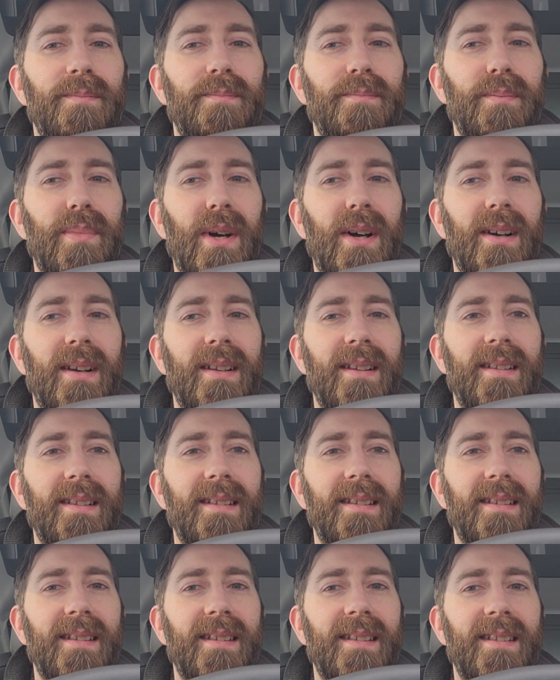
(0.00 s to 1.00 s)
but
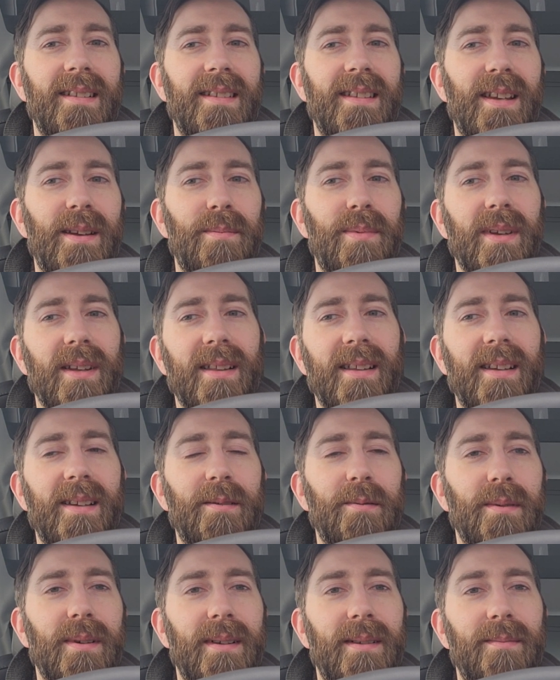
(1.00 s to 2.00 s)

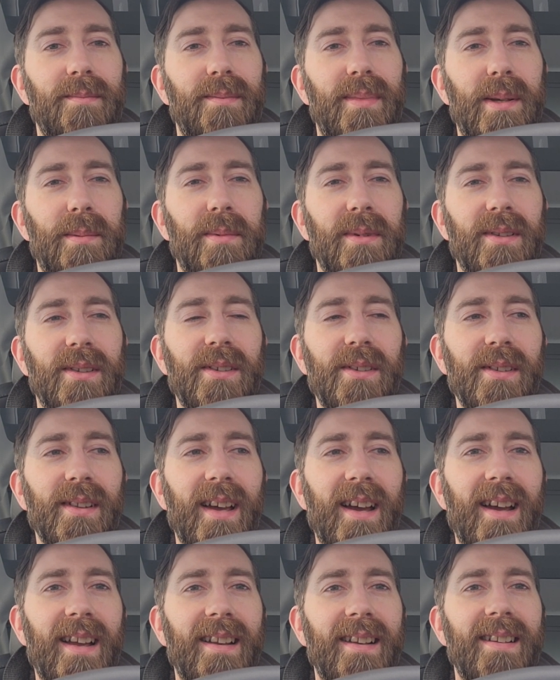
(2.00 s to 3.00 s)
typically when people do
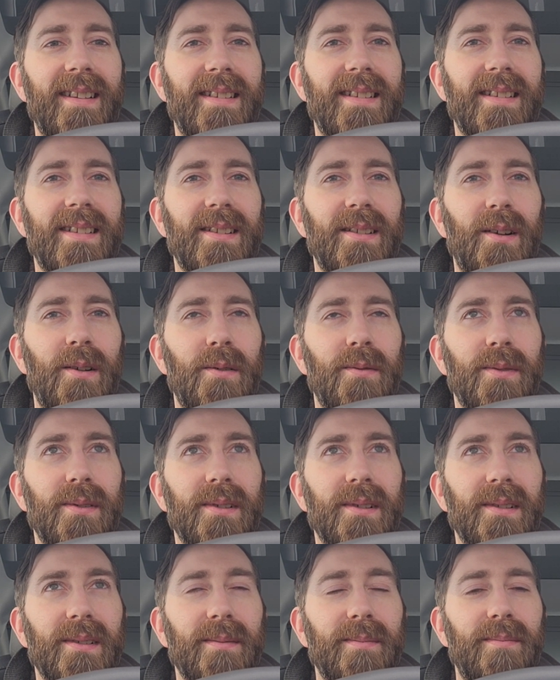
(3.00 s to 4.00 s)
that, it's
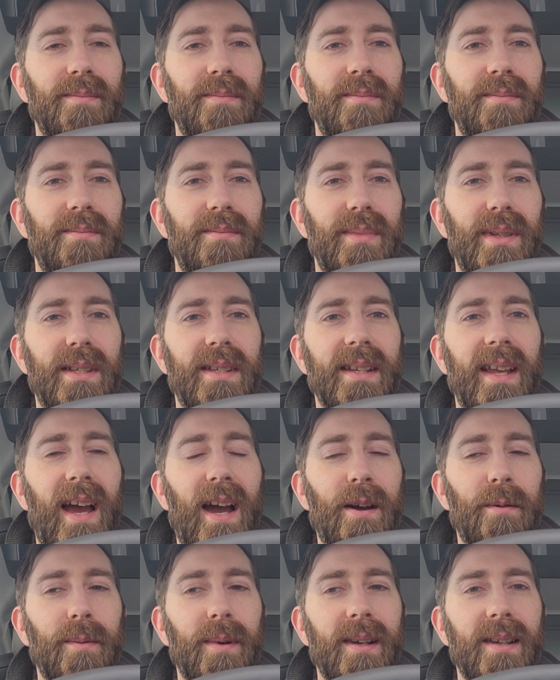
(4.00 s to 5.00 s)
over busy
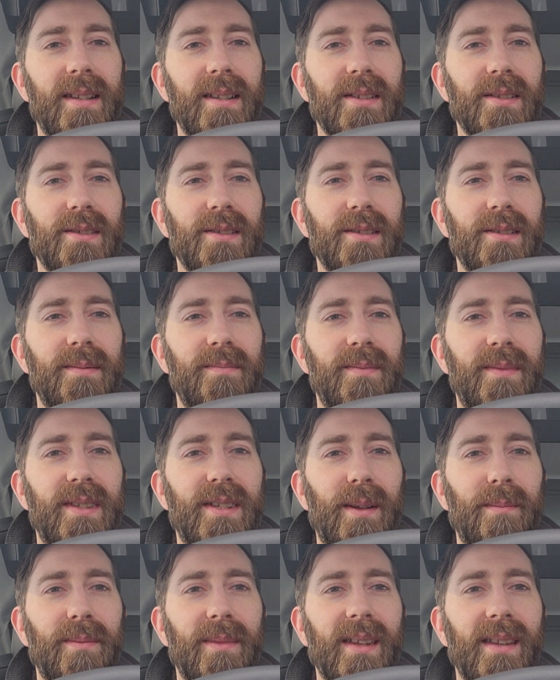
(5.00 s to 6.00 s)
highways or
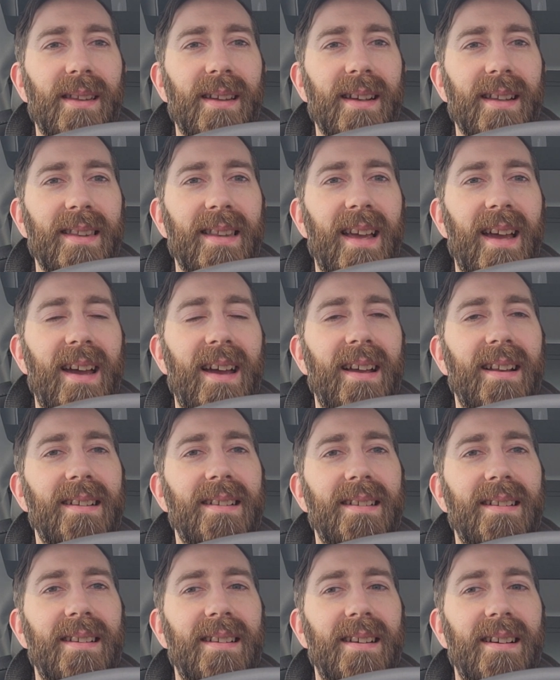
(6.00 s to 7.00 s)
something like that.
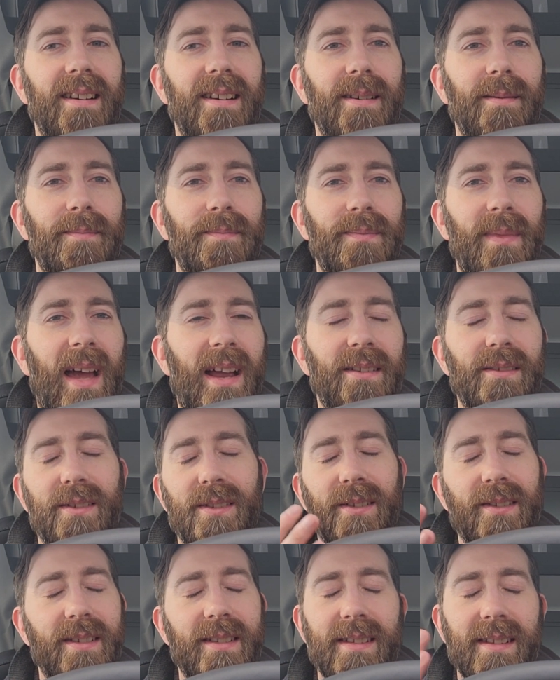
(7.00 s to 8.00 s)
I don't
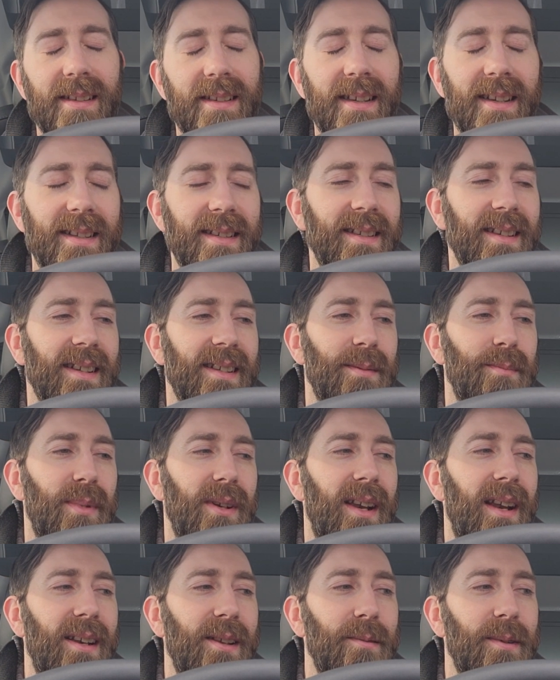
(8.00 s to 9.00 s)
know the statistics,
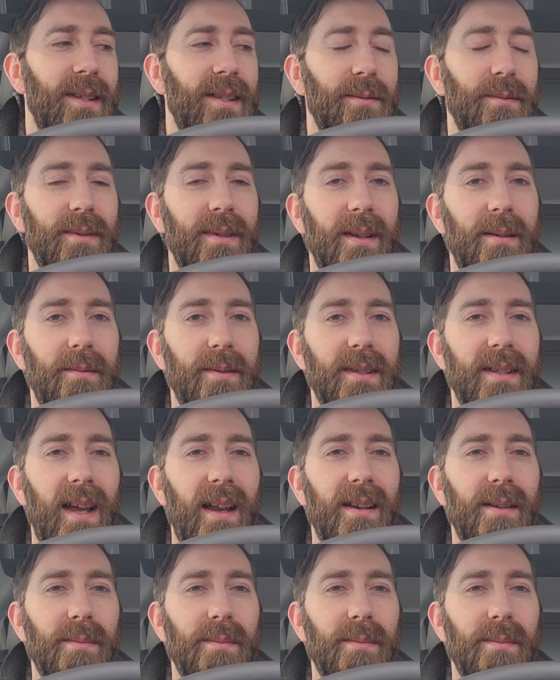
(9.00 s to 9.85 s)
but anyways, it was on a